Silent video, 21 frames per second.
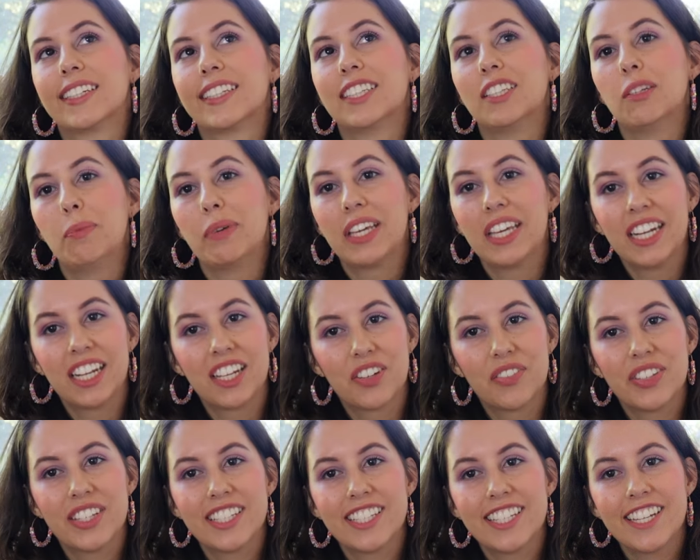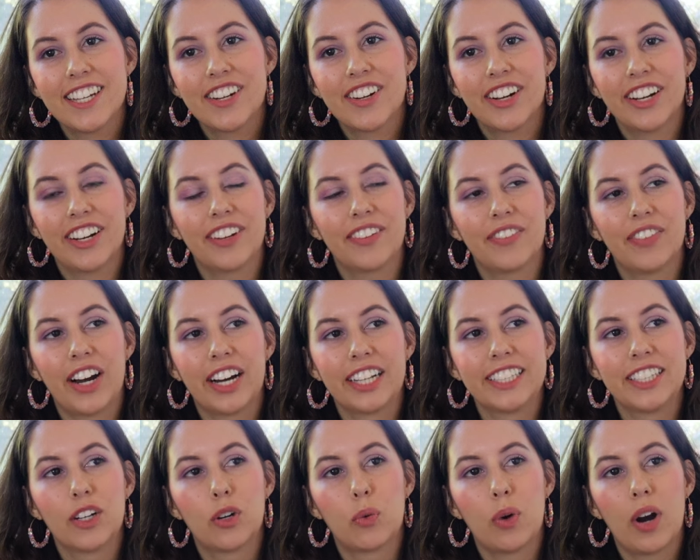the beginning of this year and it
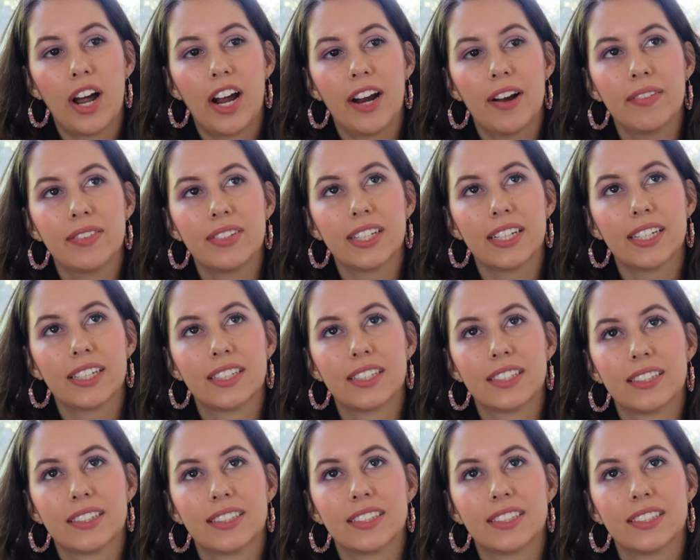finally arrived like